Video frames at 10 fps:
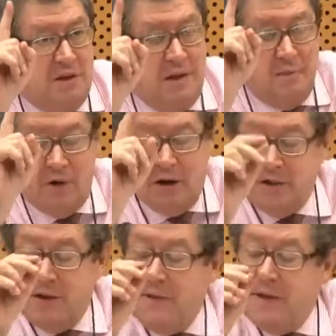
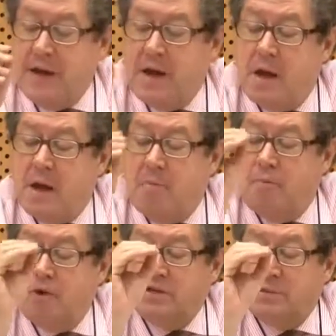Because a
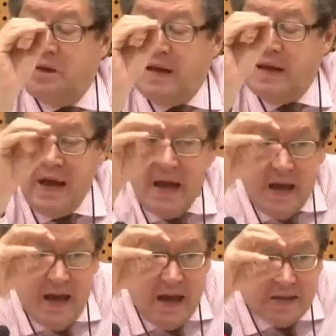lot of
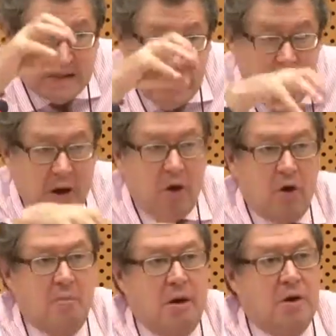tribalism has been
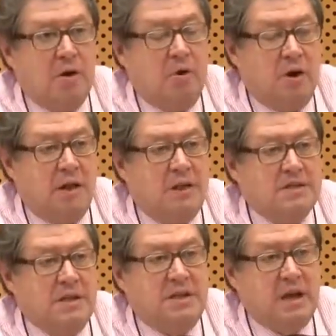
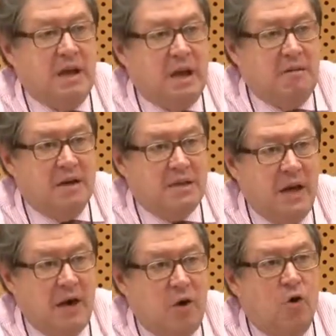hidden as
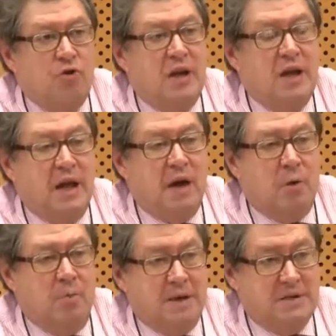democracy.
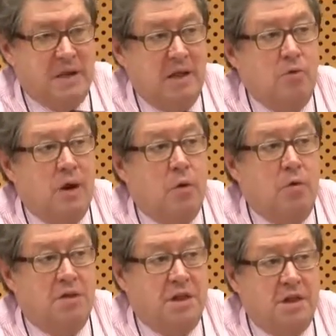
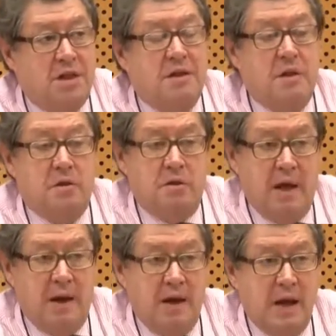And a
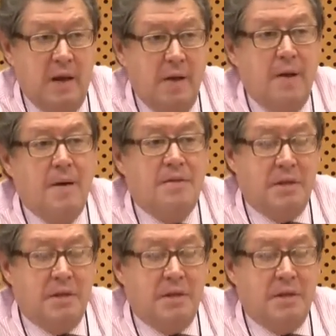lot of this